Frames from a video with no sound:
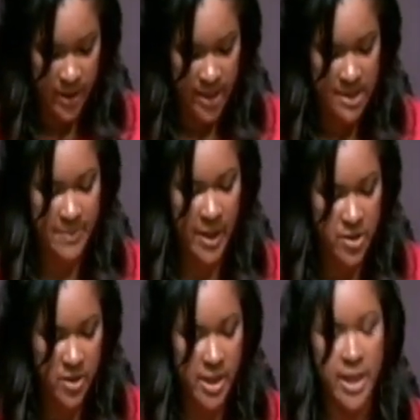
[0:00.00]

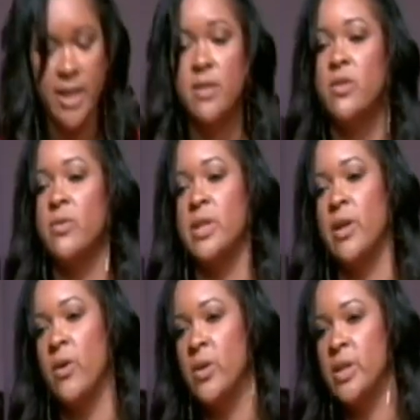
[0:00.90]
especially into
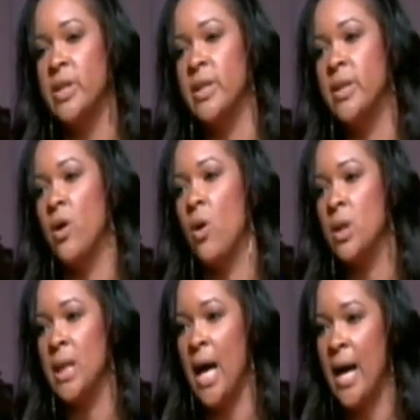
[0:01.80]
adulthood,
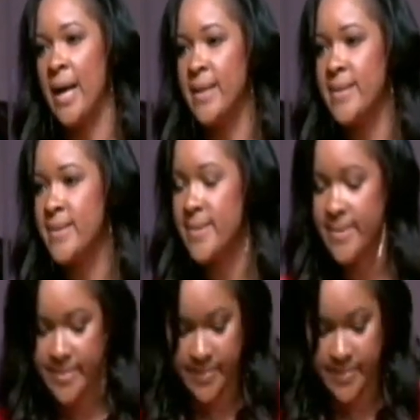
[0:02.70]
on lies.